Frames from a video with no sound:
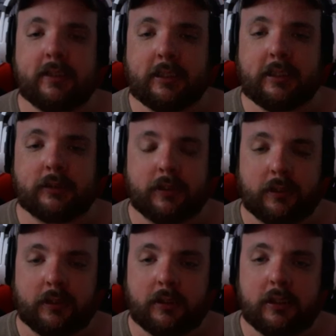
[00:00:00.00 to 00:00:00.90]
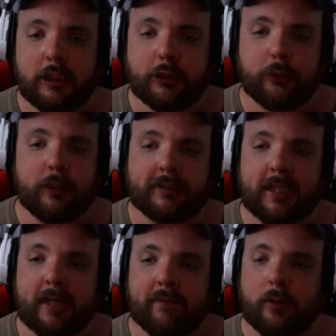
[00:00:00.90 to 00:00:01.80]
that uh, you guys
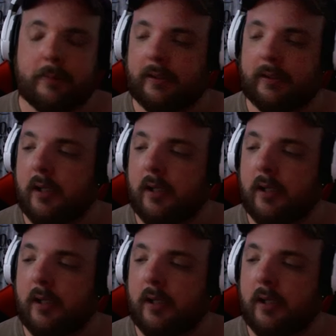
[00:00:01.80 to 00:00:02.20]
have for me.